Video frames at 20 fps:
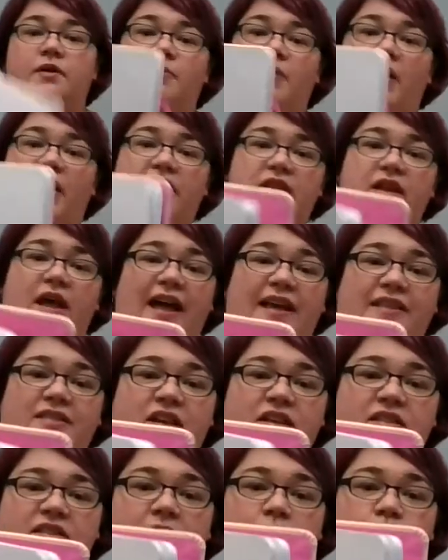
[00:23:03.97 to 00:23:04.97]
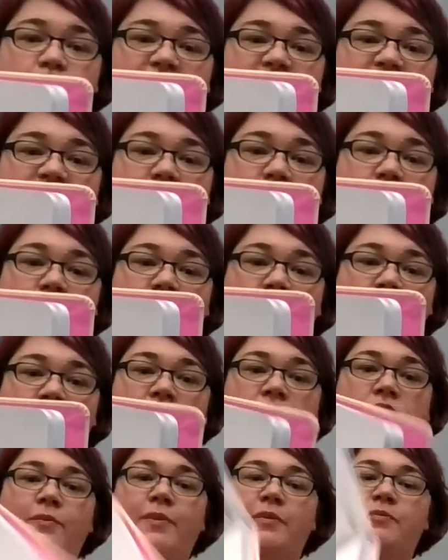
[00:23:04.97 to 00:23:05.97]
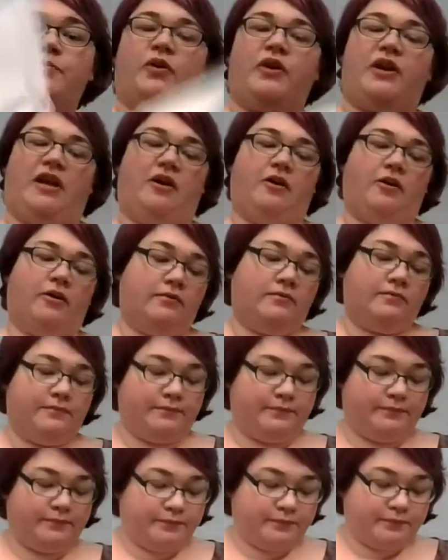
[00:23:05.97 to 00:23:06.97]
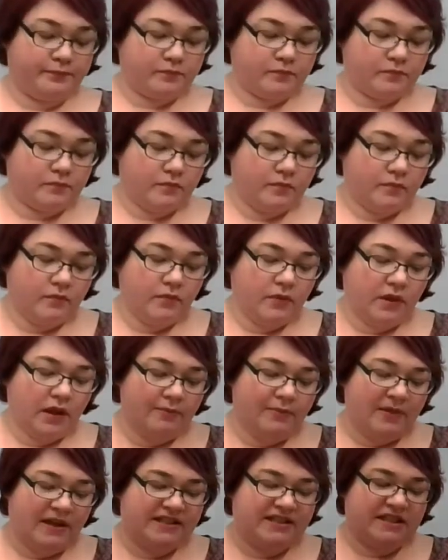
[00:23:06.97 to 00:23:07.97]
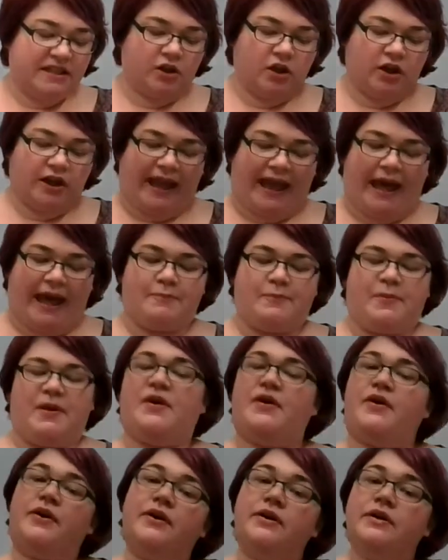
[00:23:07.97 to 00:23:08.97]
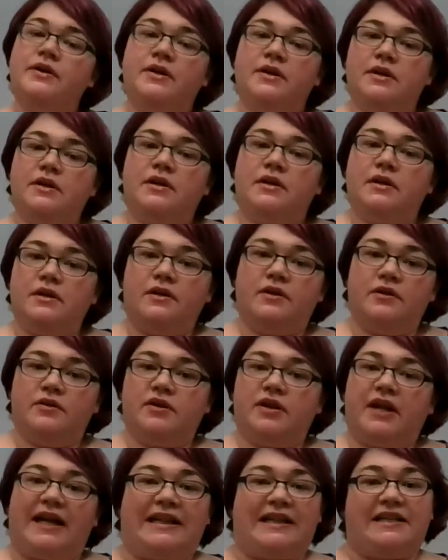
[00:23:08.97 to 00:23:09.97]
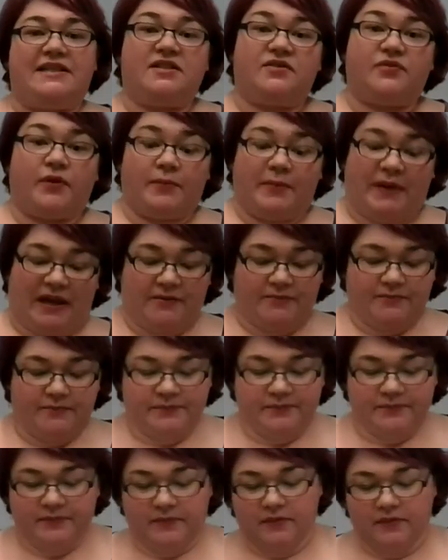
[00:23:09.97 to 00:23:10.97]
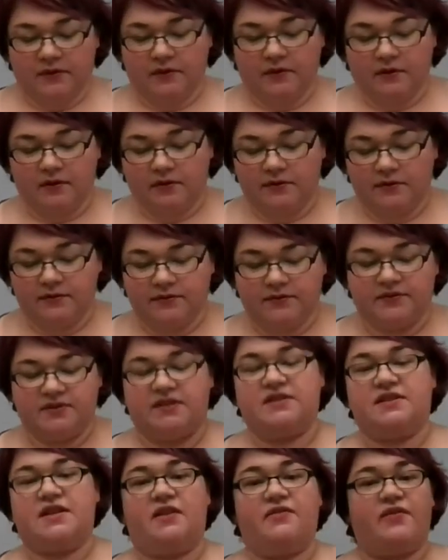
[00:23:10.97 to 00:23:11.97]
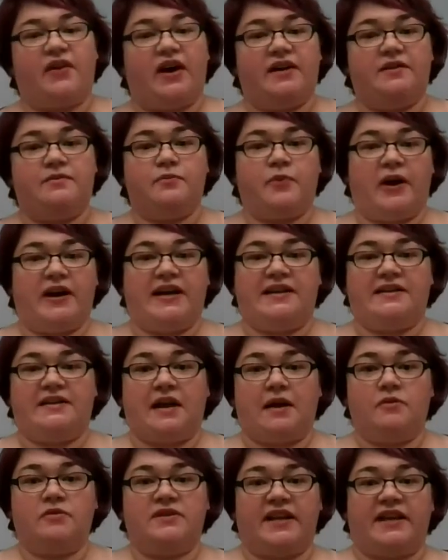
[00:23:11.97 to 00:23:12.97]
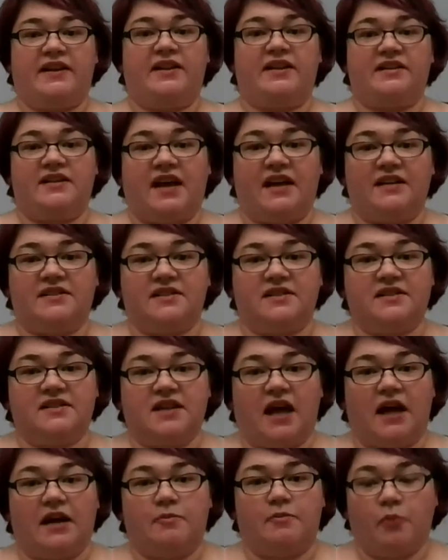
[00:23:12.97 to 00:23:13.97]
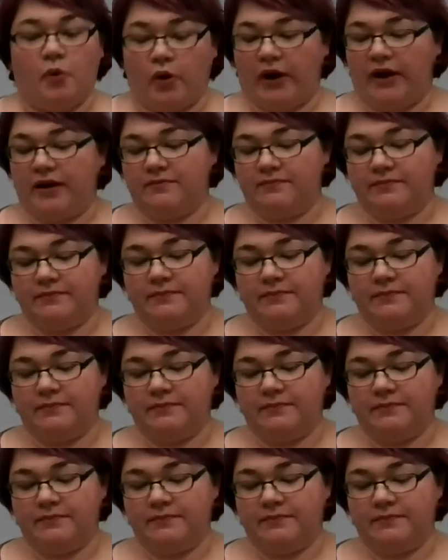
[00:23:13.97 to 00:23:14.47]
But I think that makes it look a little bit prettier. It makes it look happier, at least for me, since I find writing down daily tasks kind of boring.